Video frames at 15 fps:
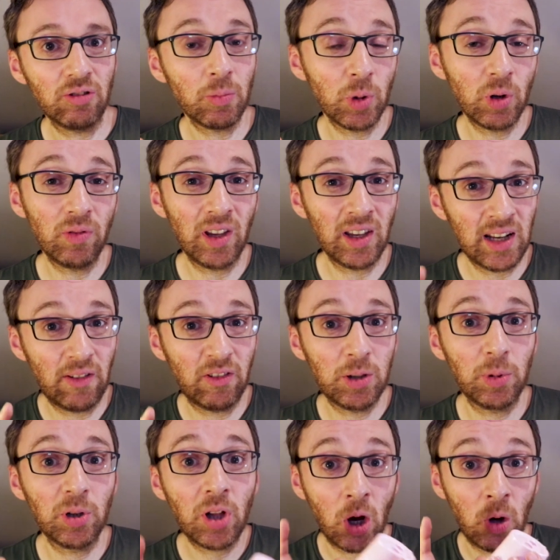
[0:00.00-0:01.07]
to remove the
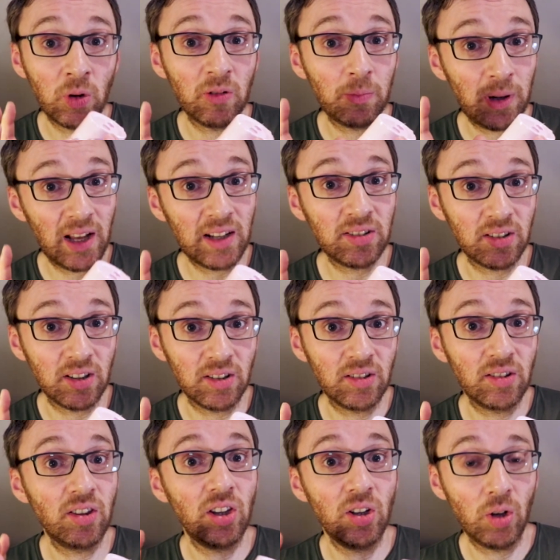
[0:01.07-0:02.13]
inevitable cone of
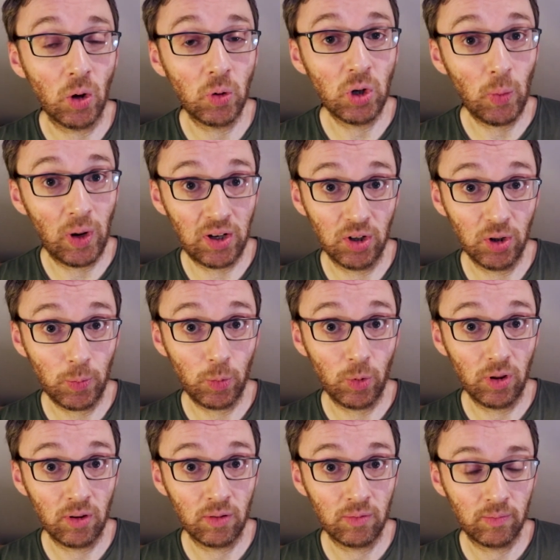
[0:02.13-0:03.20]
plastics that you're going to end up
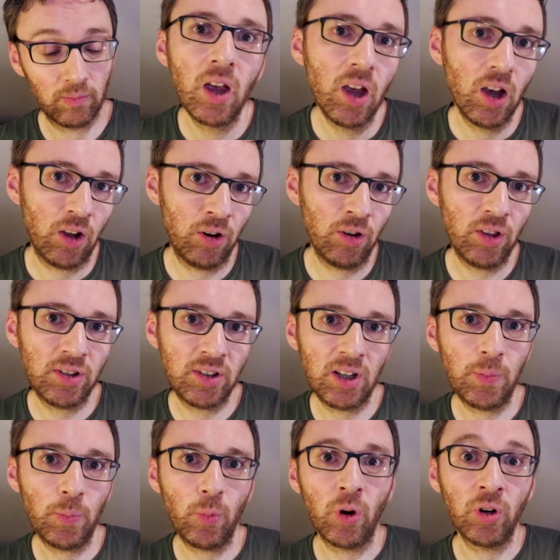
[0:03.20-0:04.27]
with. Another
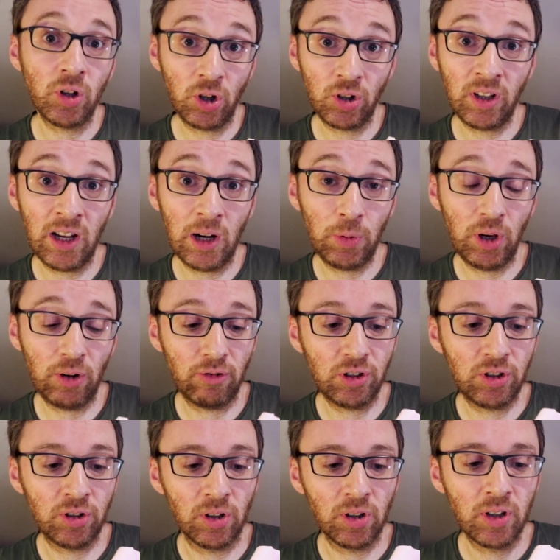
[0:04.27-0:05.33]
tip when cutting out the
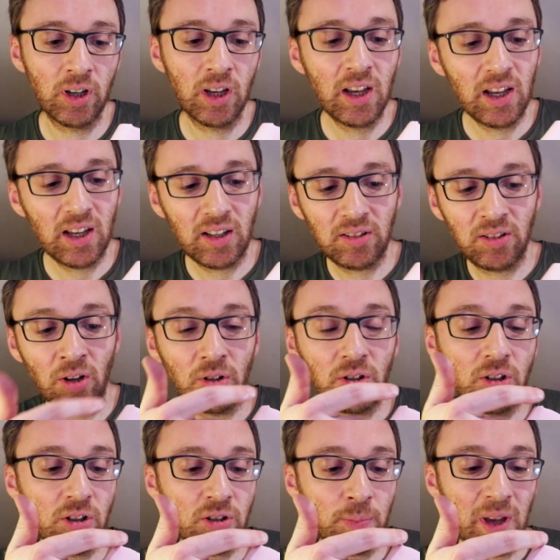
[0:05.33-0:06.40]
original is not
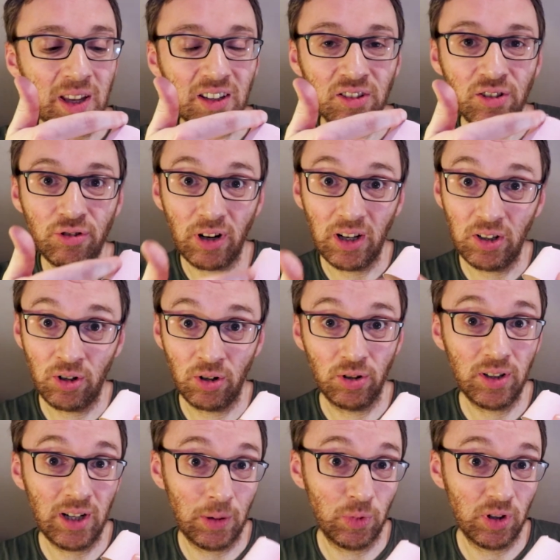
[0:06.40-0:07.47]
to just make a straight
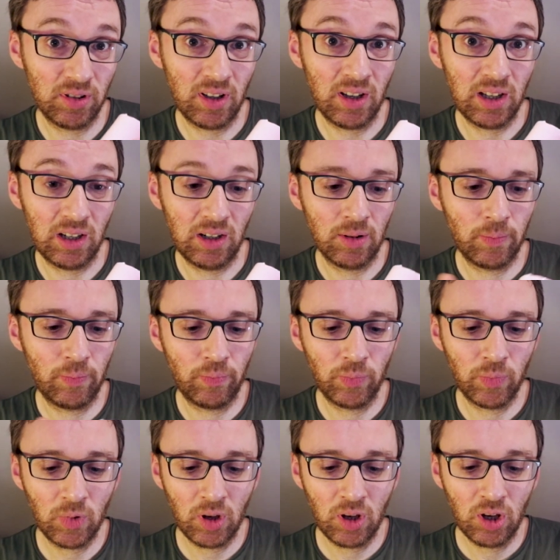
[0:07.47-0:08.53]
cut down the side.
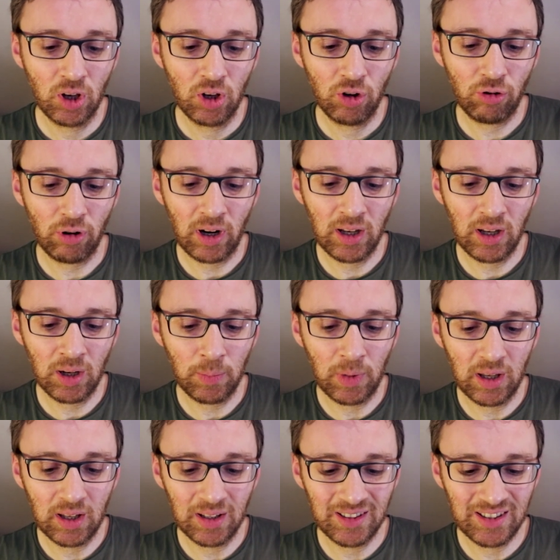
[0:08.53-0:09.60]
Try and
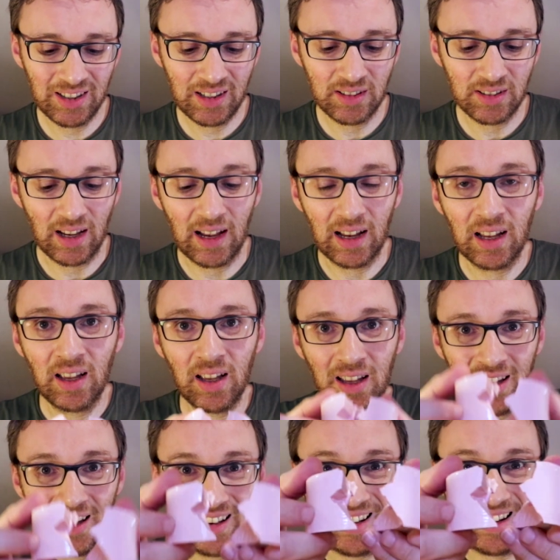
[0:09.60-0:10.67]
make a zigzag
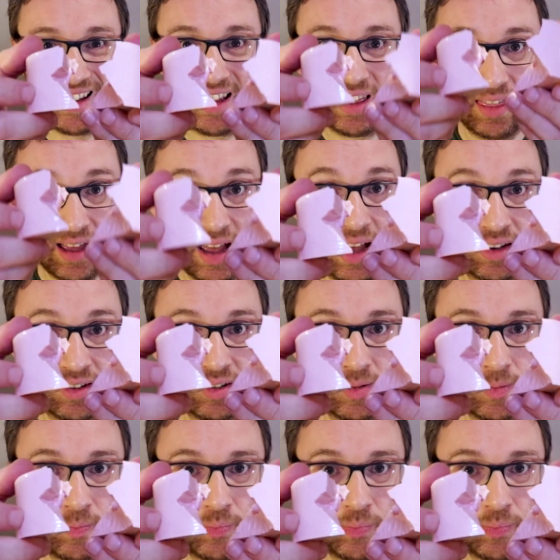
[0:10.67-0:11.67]
like that.